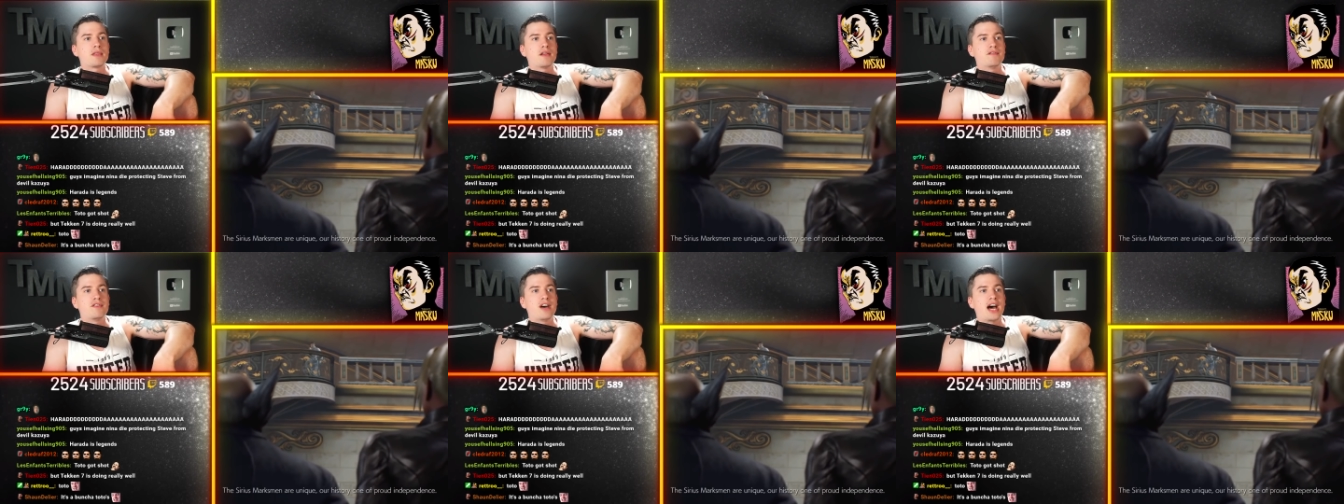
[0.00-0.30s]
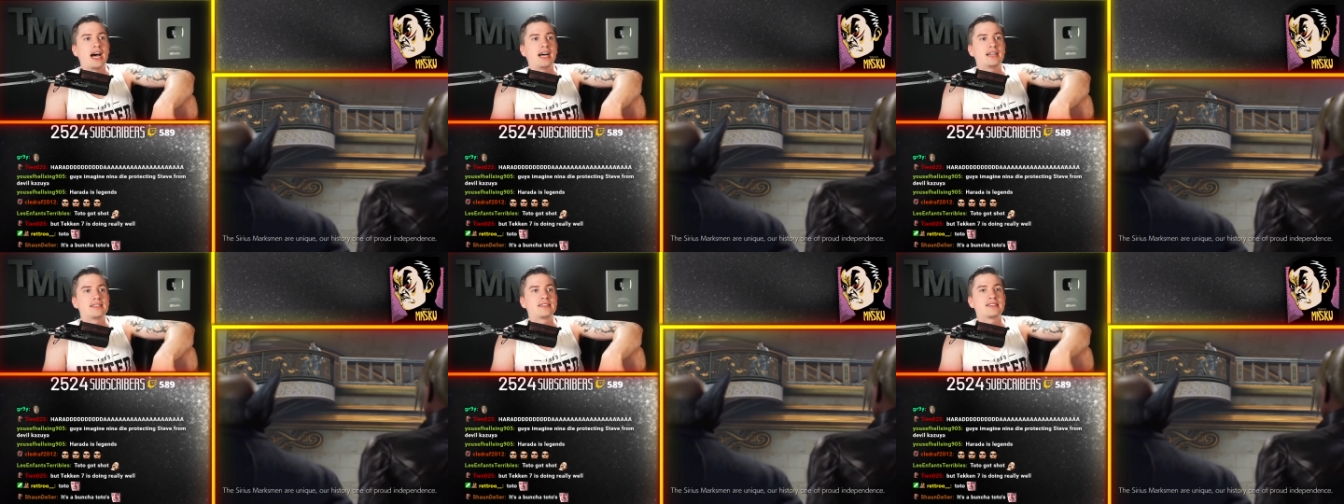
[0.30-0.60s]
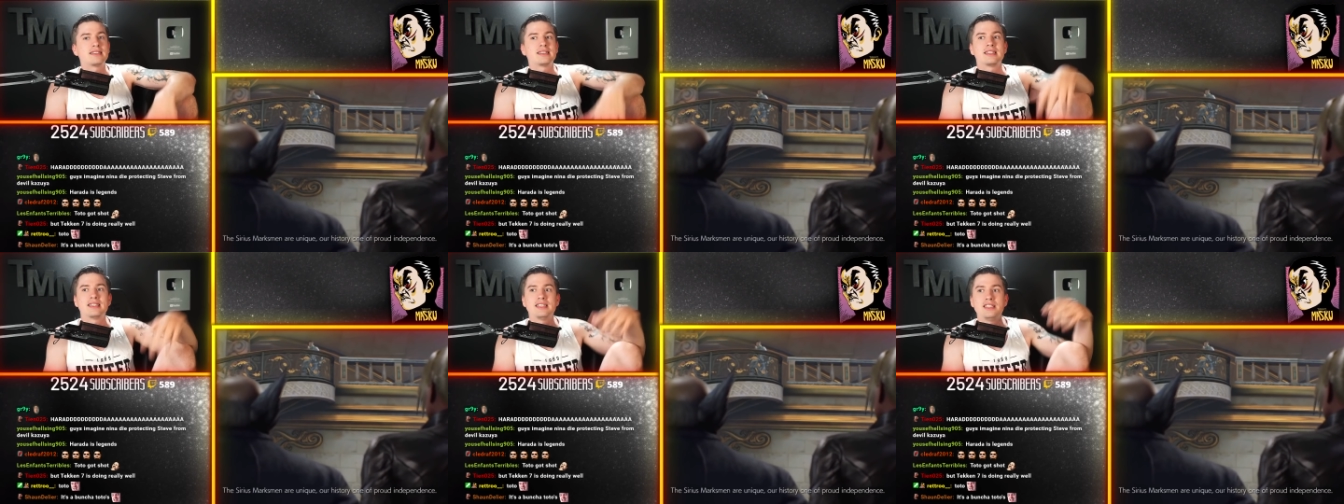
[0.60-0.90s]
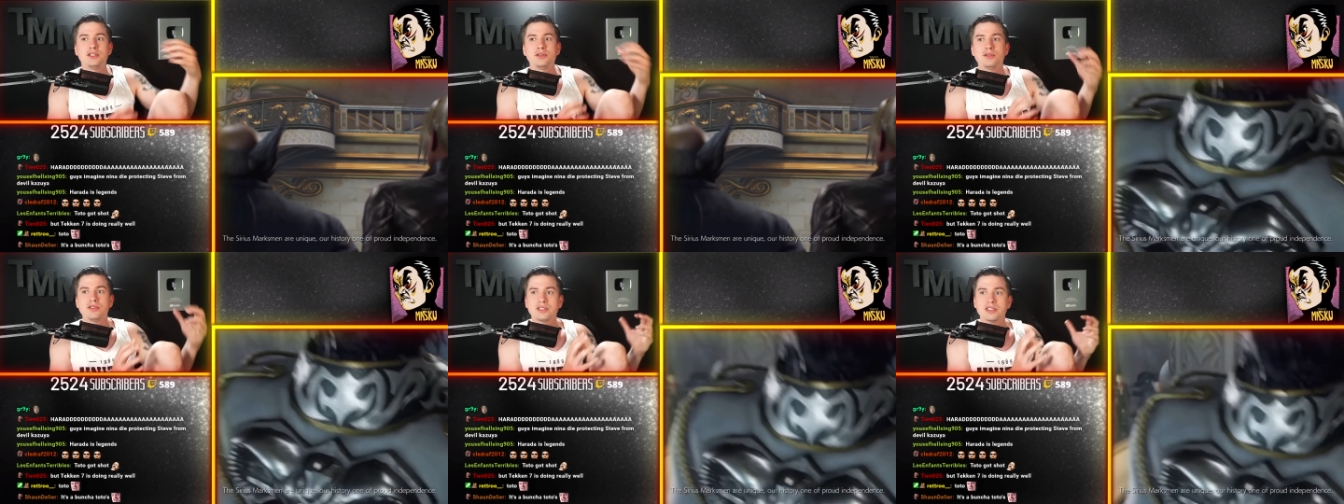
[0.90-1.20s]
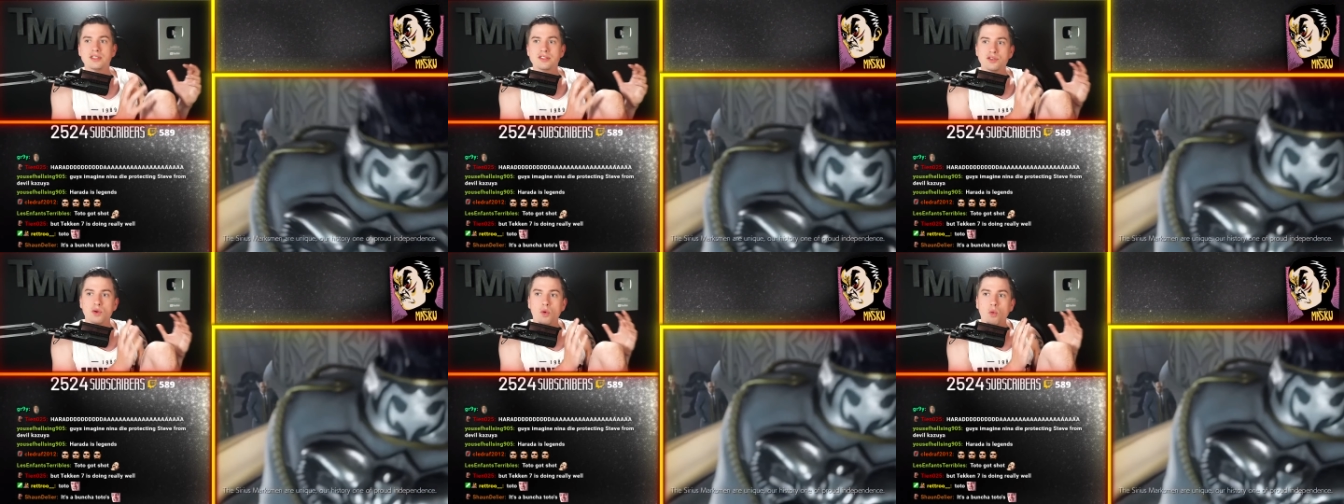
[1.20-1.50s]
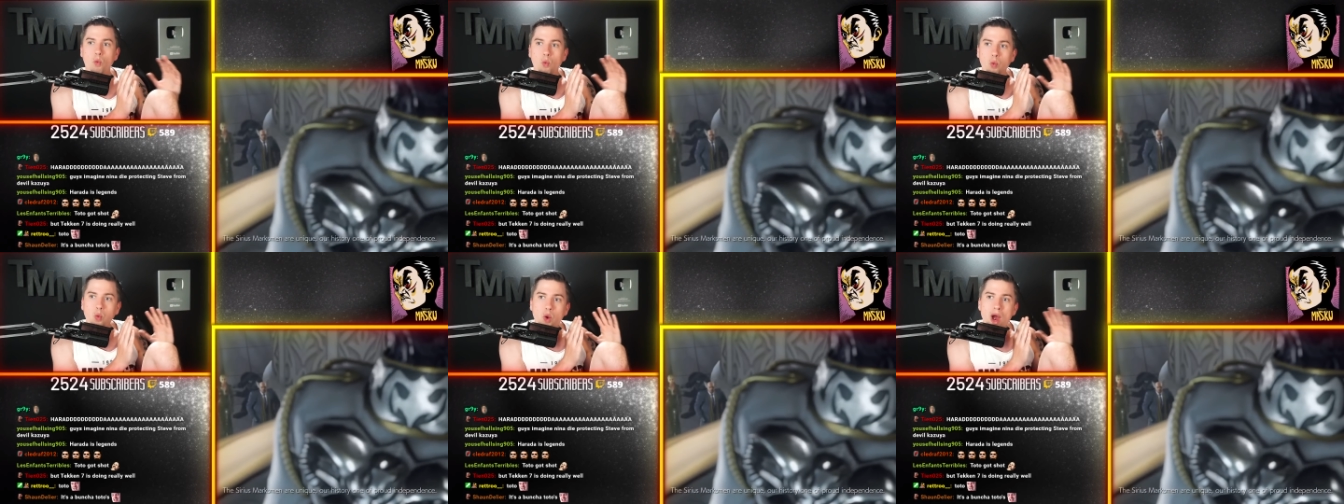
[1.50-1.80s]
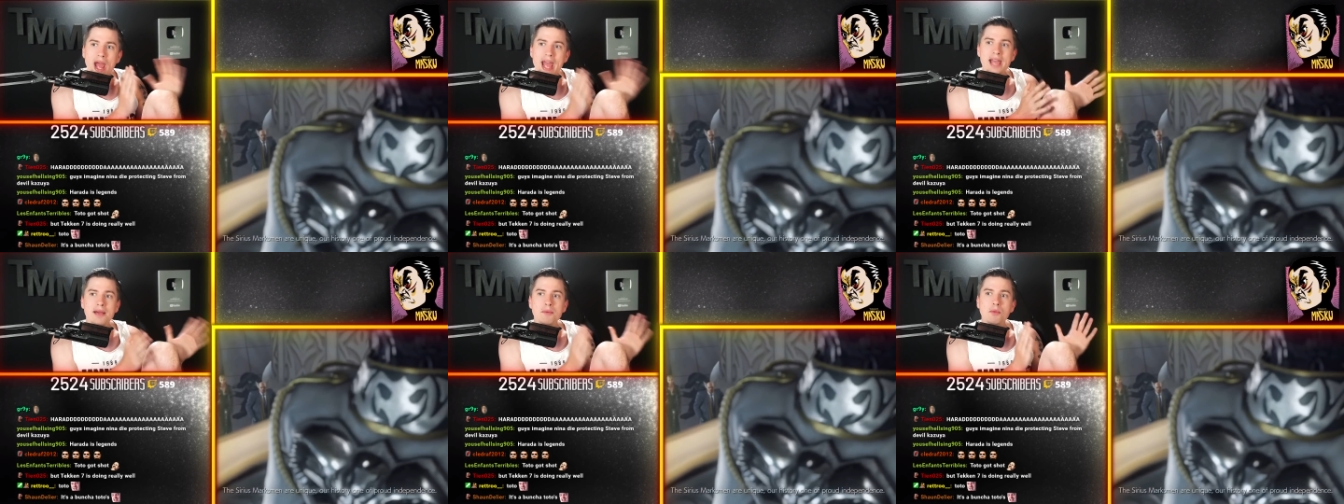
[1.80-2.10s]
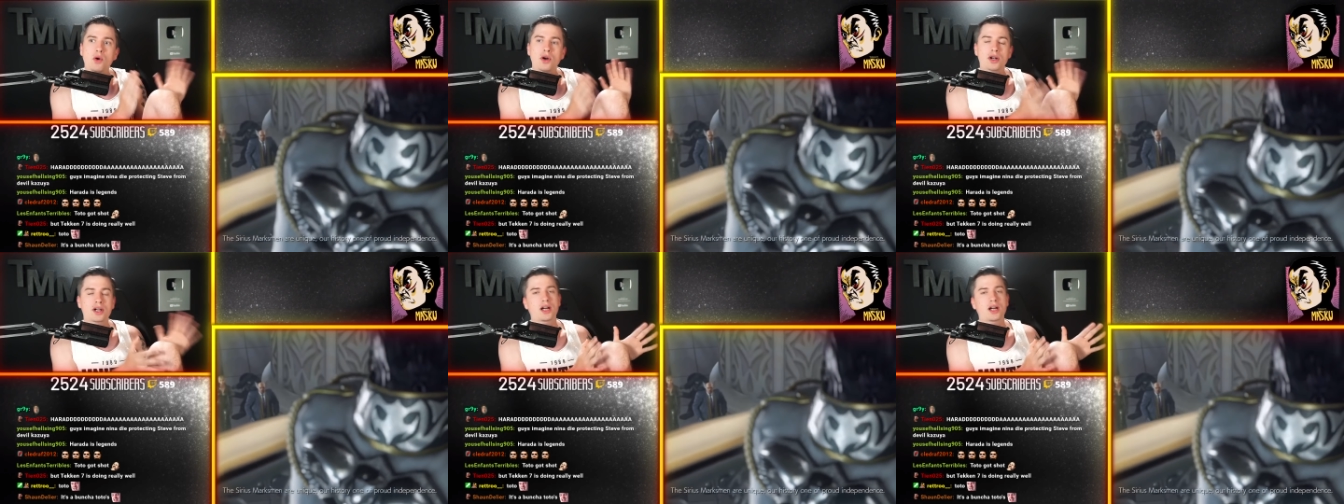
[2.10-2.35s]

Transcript: that uses way more